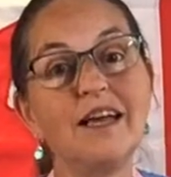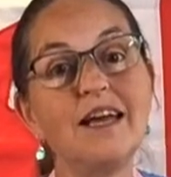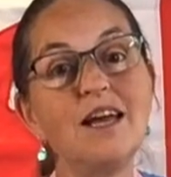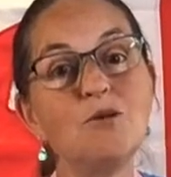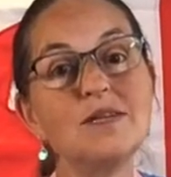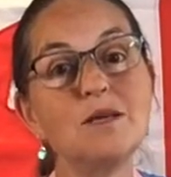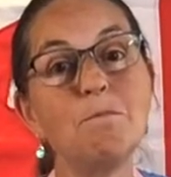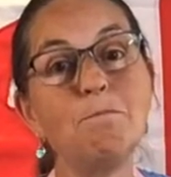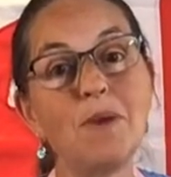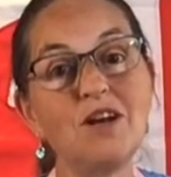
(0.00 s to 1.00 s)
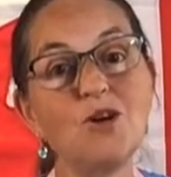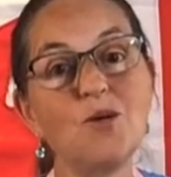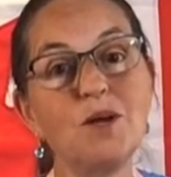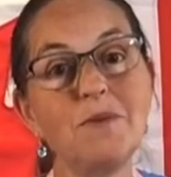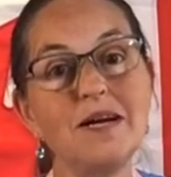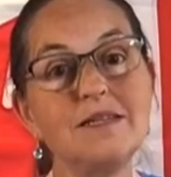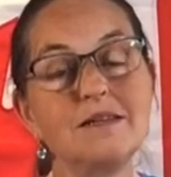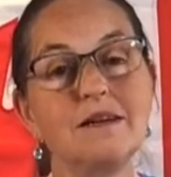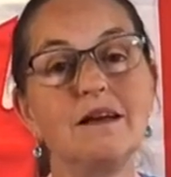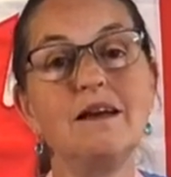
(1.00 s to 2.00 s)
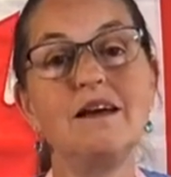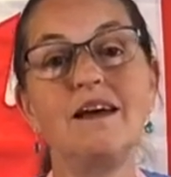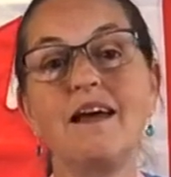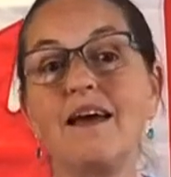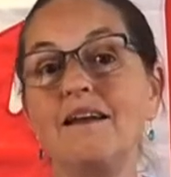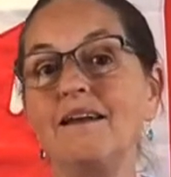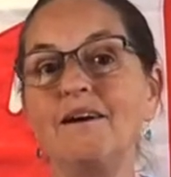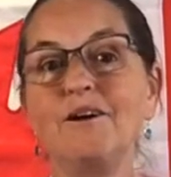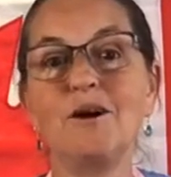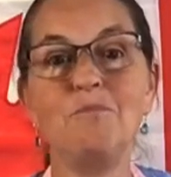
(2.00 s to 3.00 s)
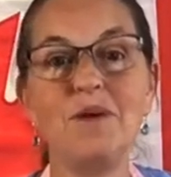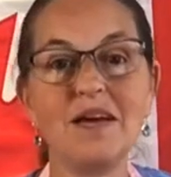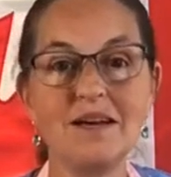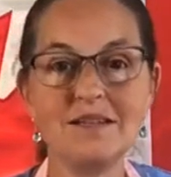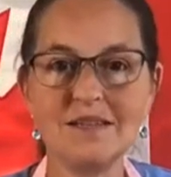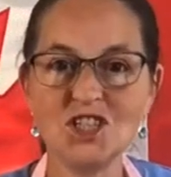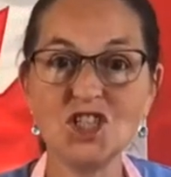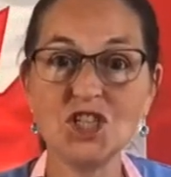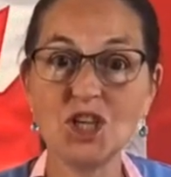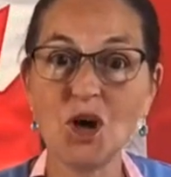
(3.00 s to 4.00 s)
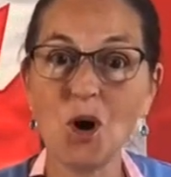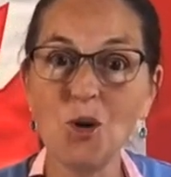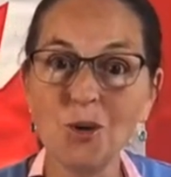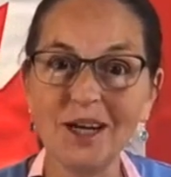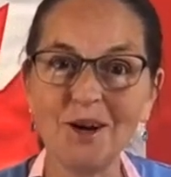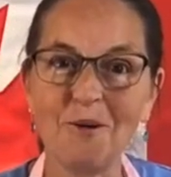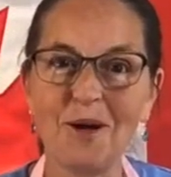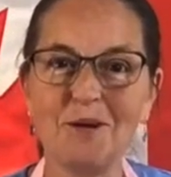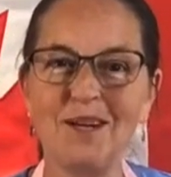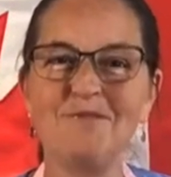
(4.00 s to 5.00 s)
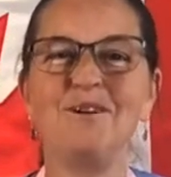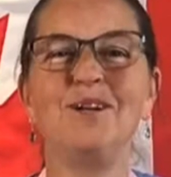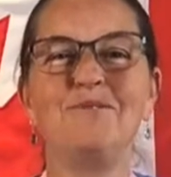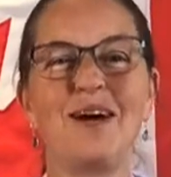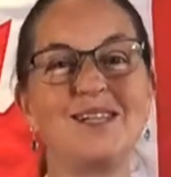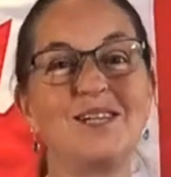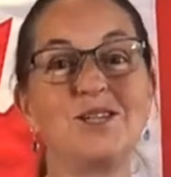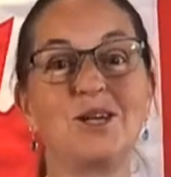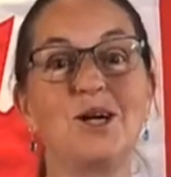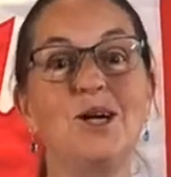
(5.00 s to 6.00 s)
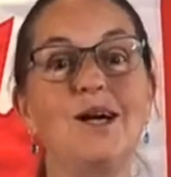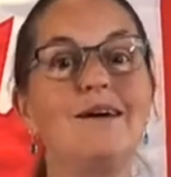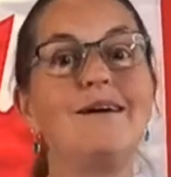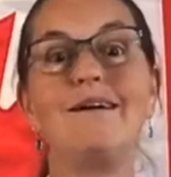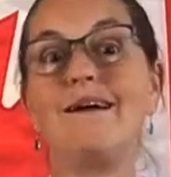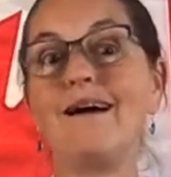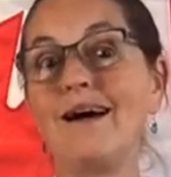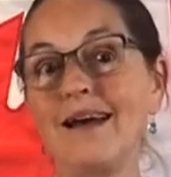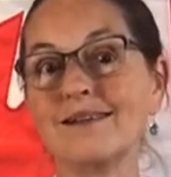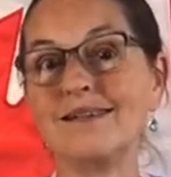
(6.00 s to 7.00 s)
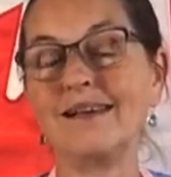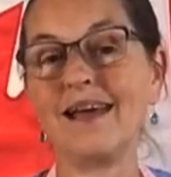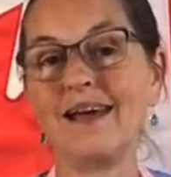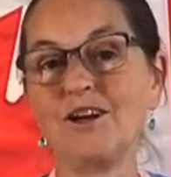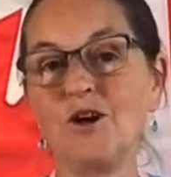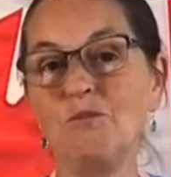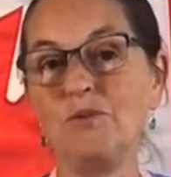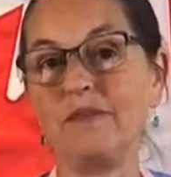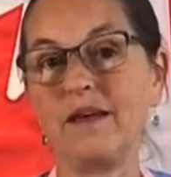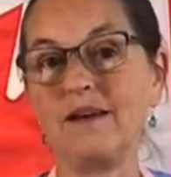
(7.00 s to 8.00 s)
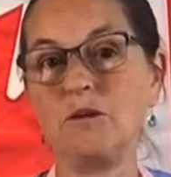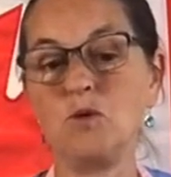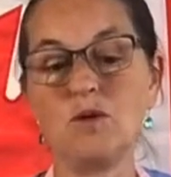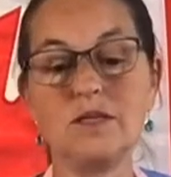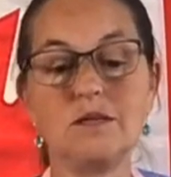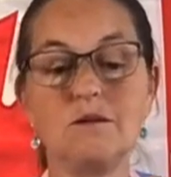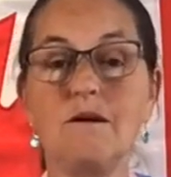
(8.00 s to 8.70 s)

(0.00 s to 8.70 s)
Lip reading: it was a buttercream icing, and because it's so incredibly full of icing sugar, I actually can't cope with that anymore. So